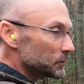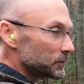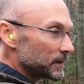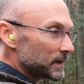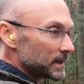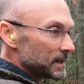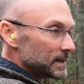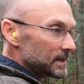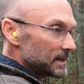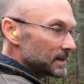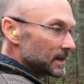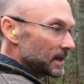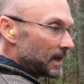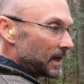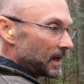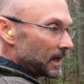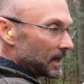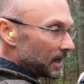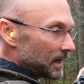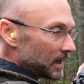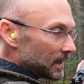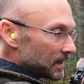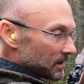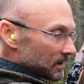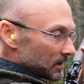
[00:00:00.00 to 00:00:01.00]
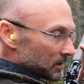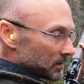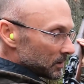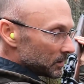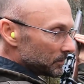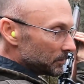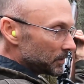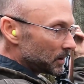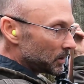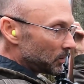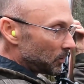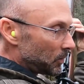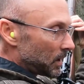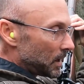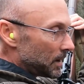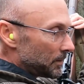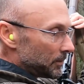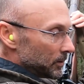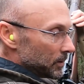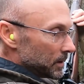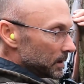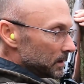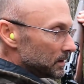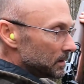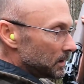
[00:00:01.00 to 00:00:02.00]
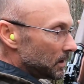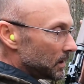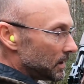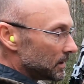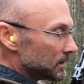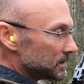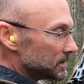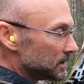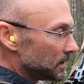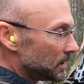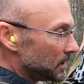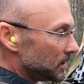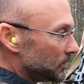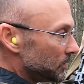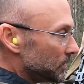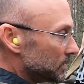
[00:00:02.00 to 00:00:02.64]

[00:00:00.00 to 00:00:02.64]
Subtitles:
feet, and a little bit of wobble can cause the other